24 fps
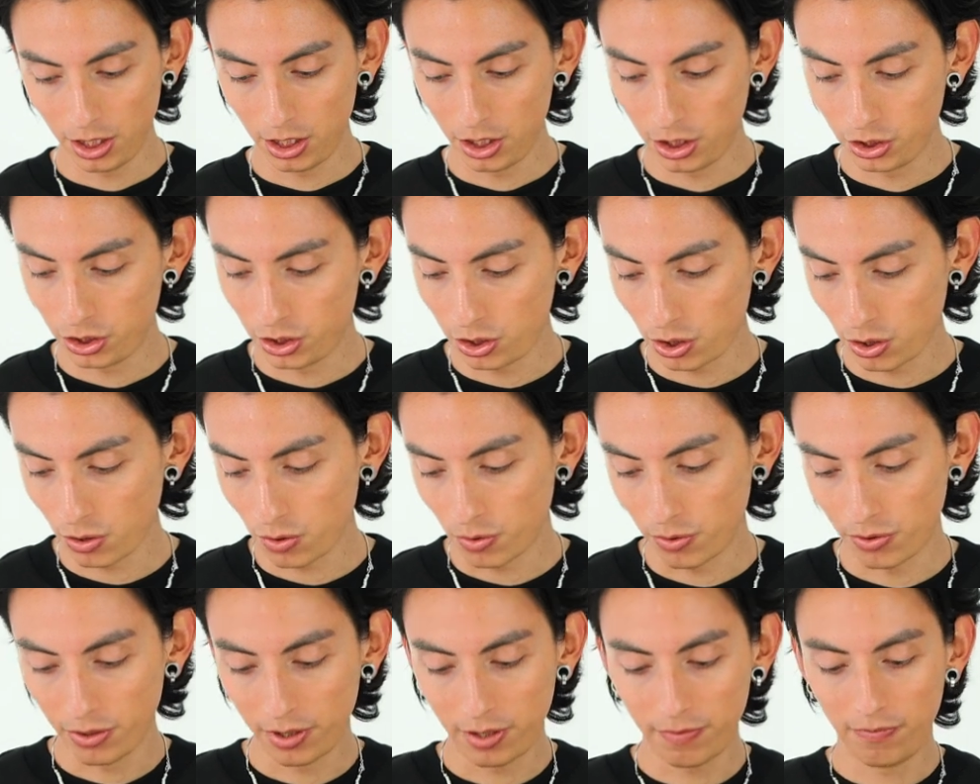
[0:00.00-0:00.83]

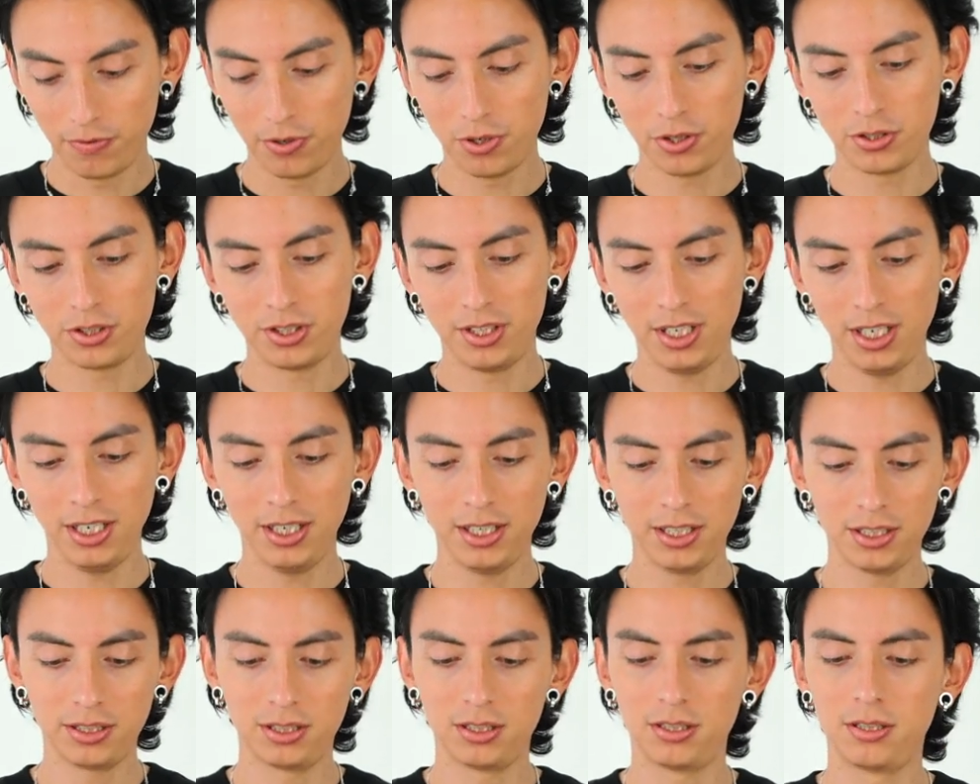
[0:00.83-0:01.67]
So the first
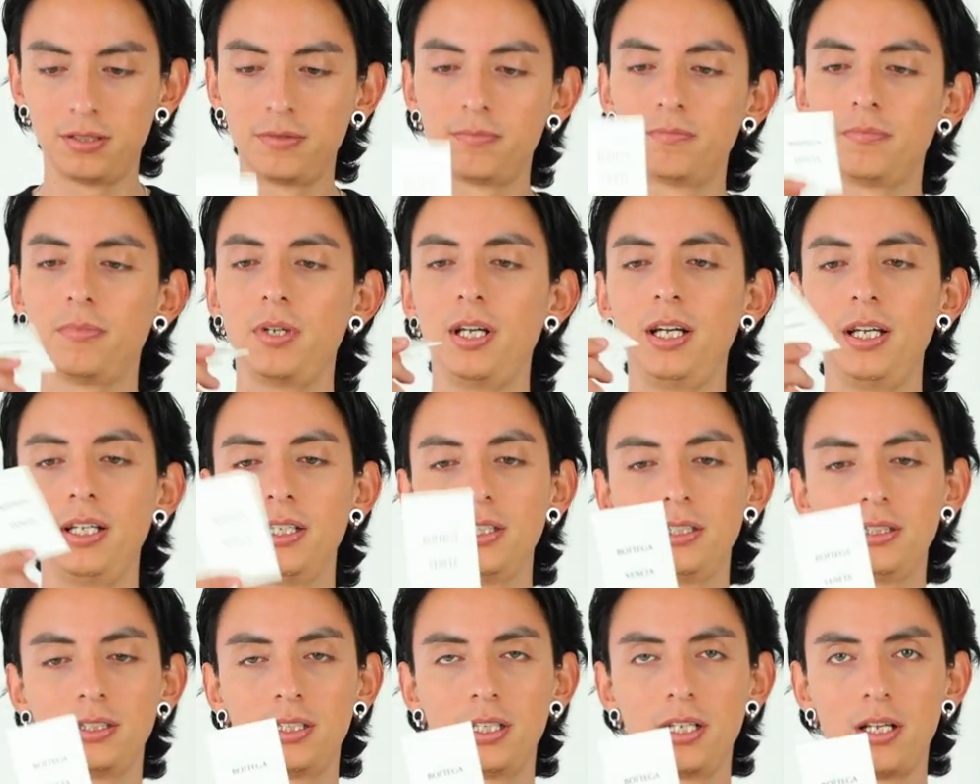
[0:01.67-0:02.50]
things
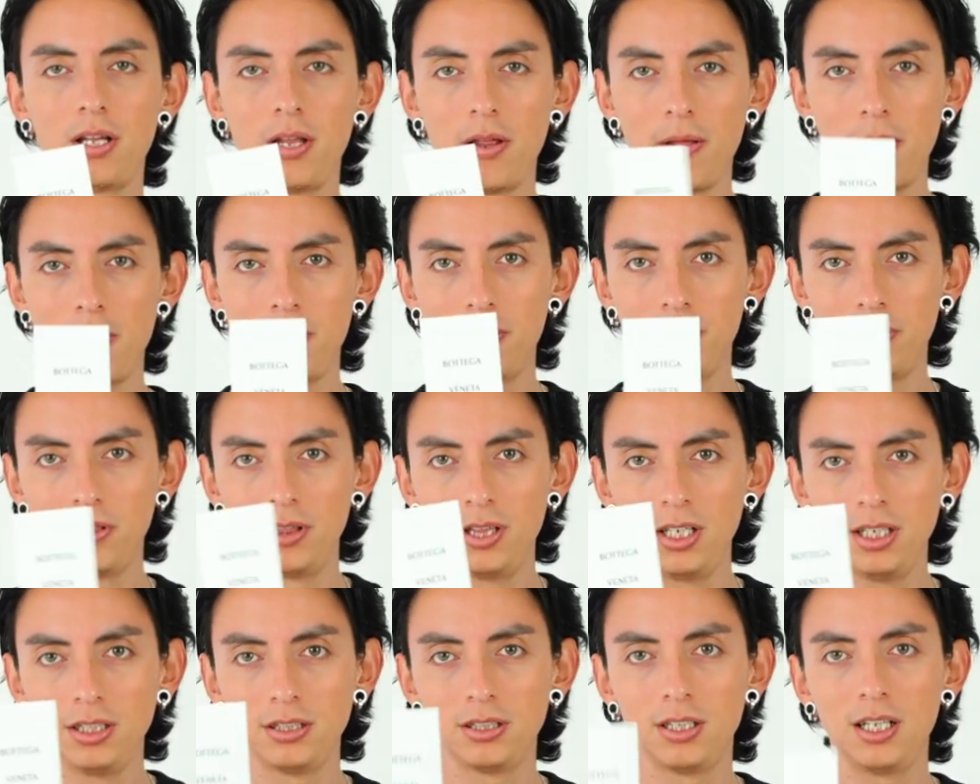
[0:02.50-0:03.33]
is
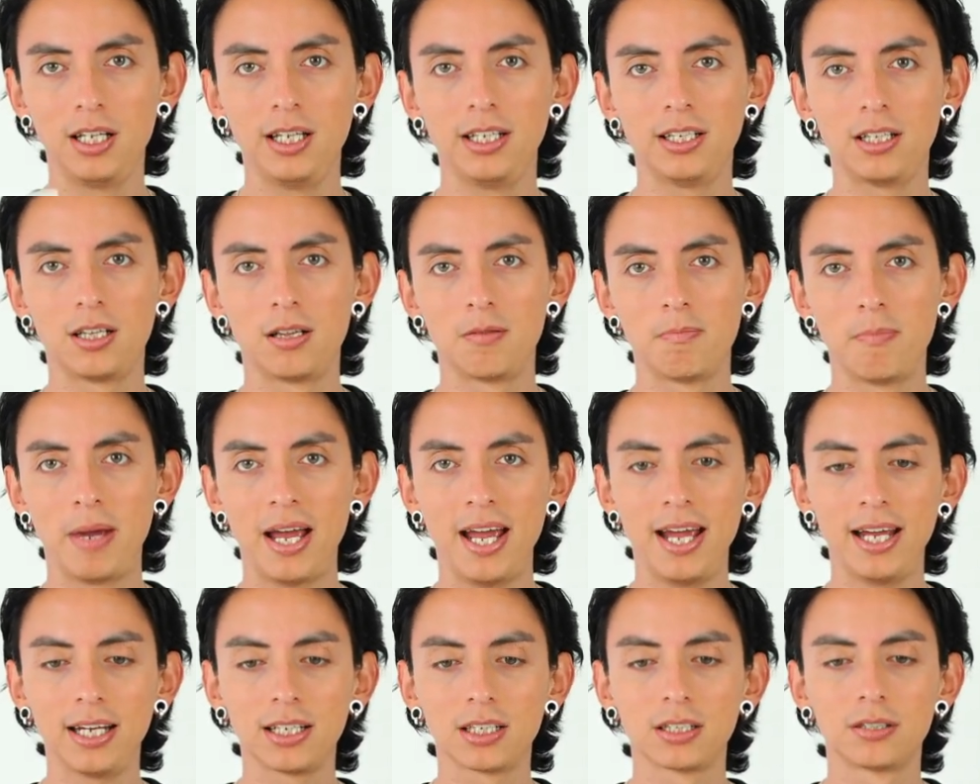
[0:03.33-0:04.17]
this little
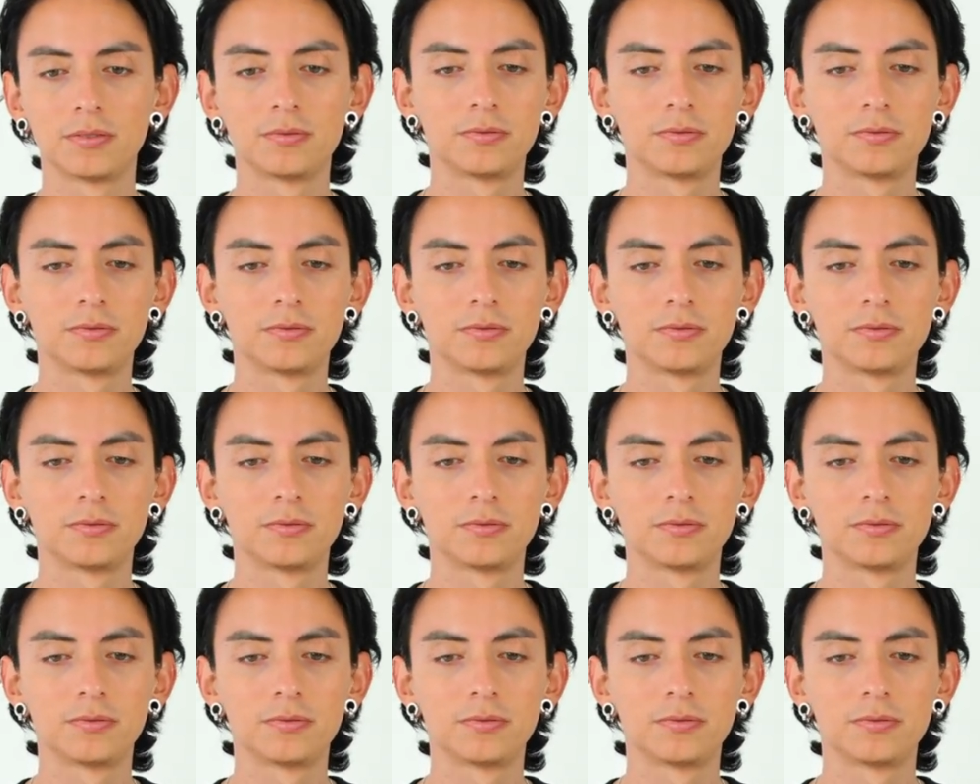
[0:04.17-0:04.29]
bag.